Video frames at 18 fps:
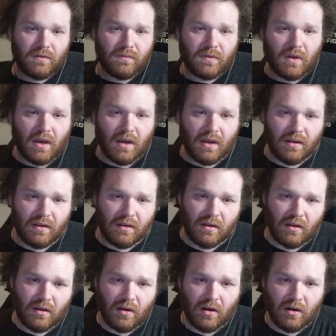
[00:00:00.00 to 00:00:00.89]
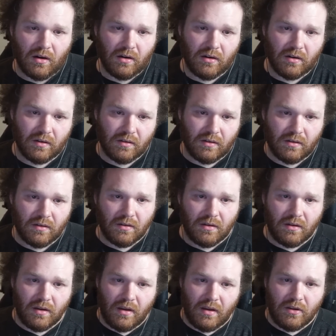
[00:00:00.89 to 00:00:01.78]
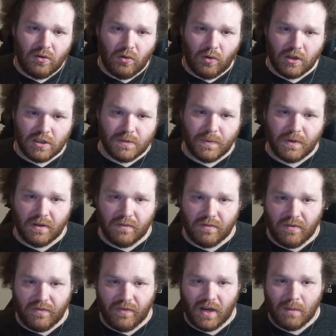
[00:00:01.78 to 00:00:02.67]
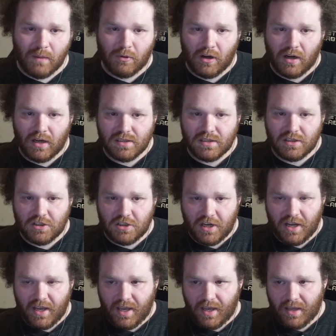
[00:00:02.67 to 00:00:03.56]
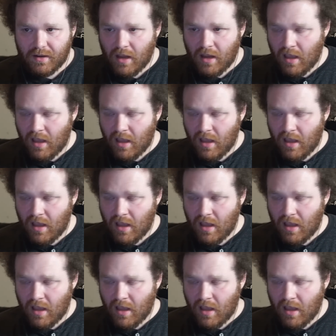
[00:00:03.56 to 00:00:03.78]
got our endorsement of the Fibrox in chat,